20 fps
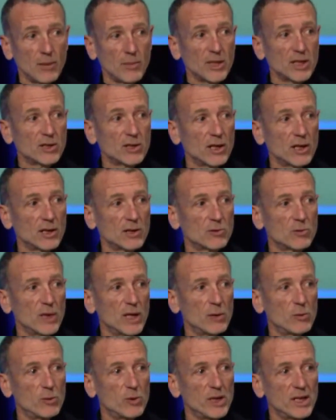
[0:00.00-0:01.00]
climate
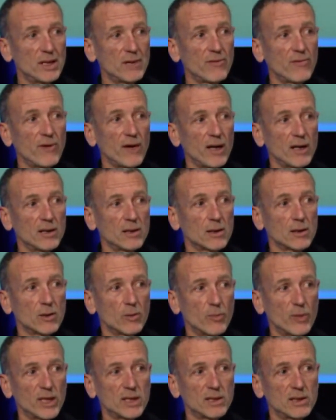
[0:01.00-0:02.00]
change will
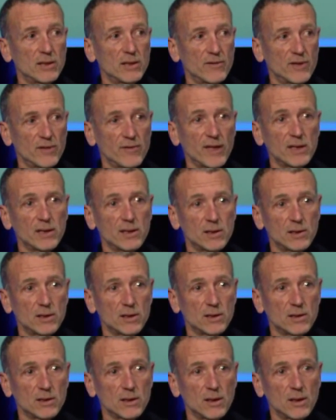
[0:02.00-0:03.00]
redefine competitive
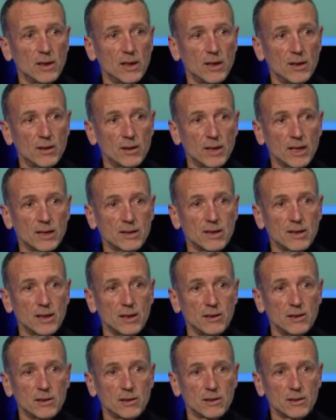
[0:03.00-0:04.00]
advantages in the
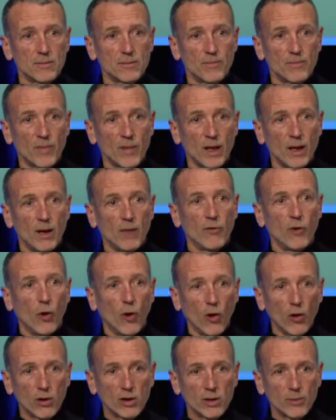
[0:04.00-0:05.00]
next 10 years.
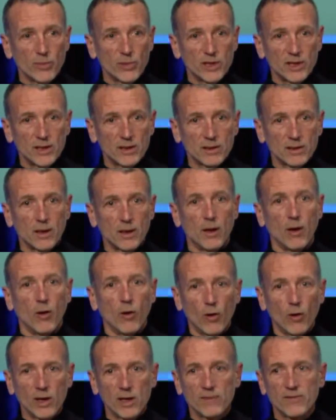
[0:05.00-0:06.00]
For all companies,
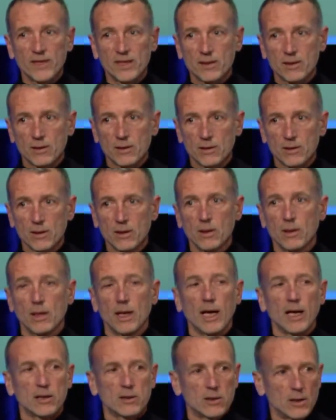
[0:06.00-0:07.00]
all investors,
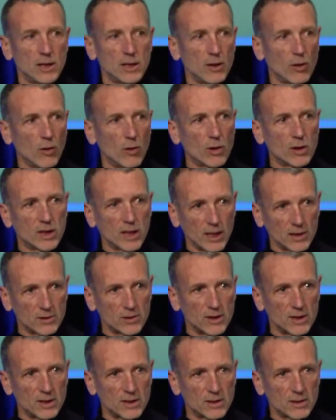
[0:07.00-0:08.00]
actually all
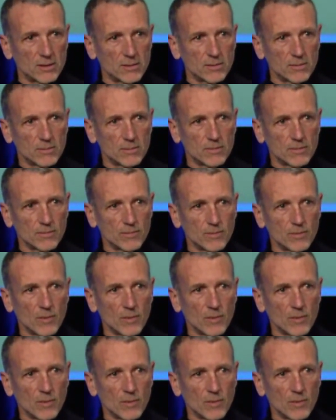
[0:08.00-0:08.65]
countries,